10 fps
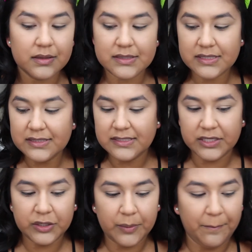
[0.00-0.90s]
This
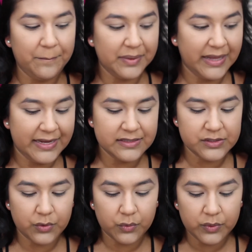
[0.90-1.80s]
concealer
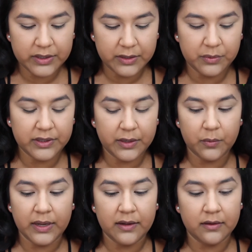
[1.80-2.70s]
blends really, really
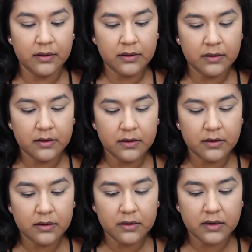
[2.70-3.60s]
well.
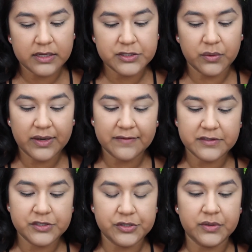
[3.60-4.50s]
I don't have
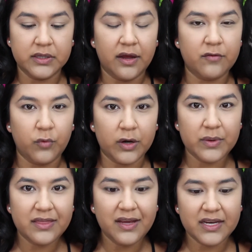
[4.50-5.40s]
to do a lot of work
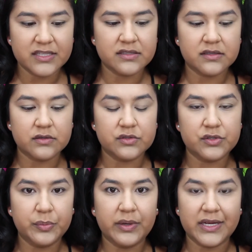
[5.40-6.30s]
with it, and it's
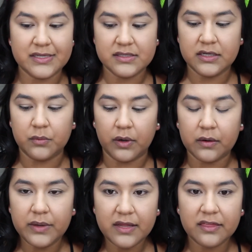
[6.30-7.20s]
super easy to
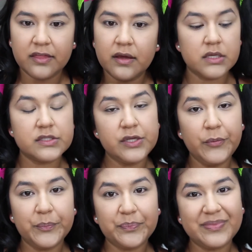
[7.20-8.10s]
work with.
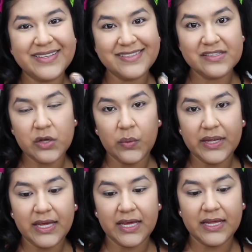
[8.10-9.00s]
So this is
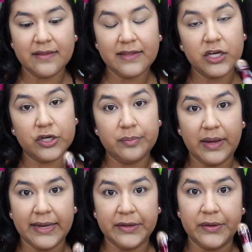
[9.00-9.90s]
going in the good
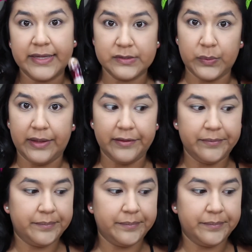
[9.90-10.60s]
pile as well.